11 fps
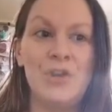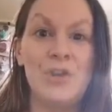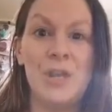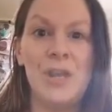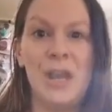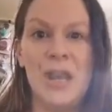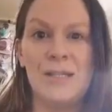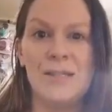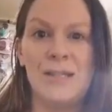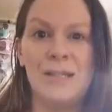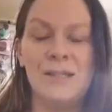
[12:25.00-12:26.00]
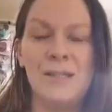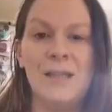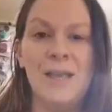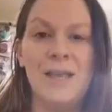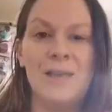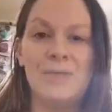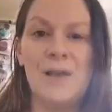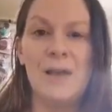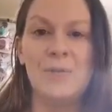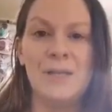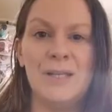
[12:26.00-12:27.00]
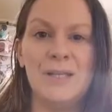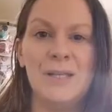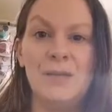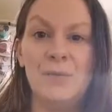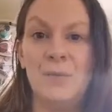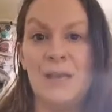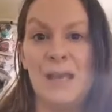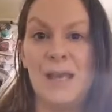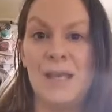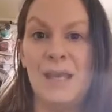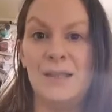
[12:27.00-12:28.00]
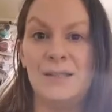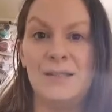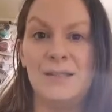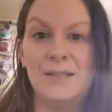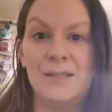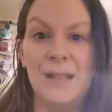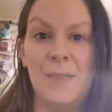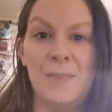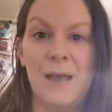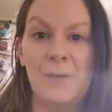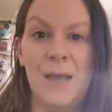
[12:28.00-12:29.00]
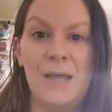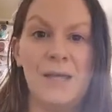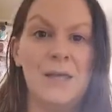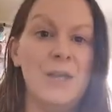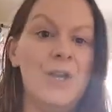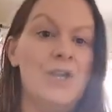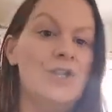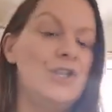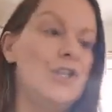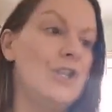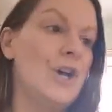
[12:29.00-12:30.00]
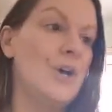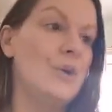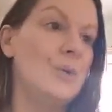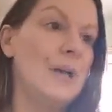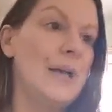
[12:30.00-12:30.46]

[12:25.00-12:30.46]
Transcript: connecting and grounding with our kids in that way. So